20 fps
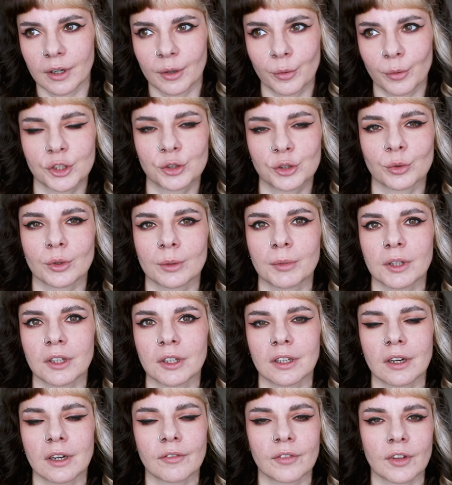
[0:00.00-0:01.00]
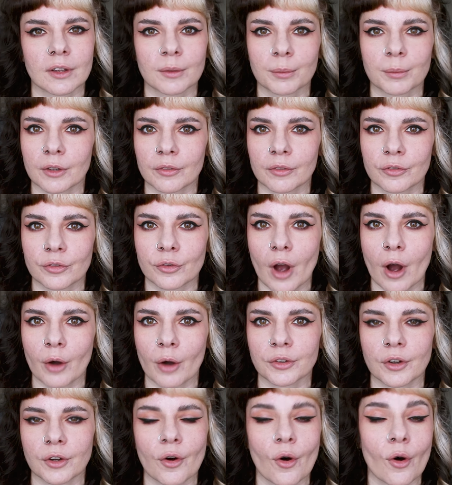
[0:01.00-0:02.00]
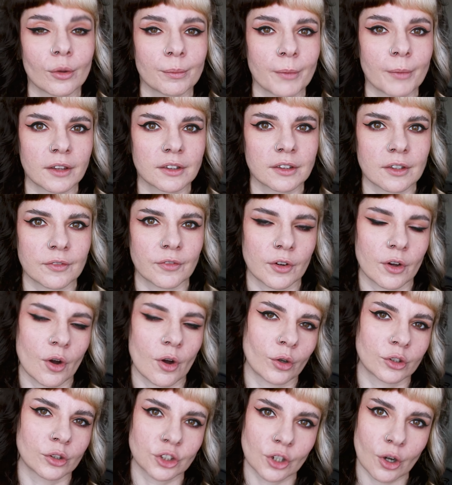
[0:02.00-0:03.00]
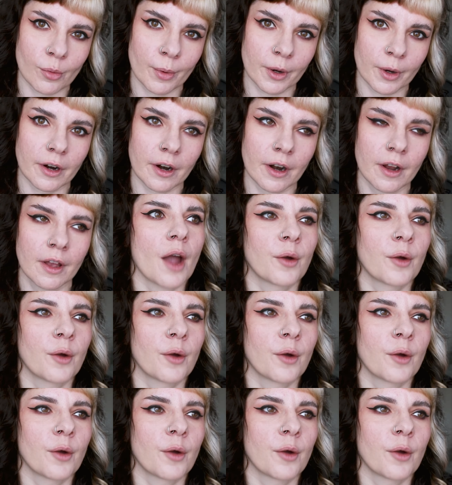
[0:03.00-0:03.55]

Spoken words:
which will be available throughout the whole month of October.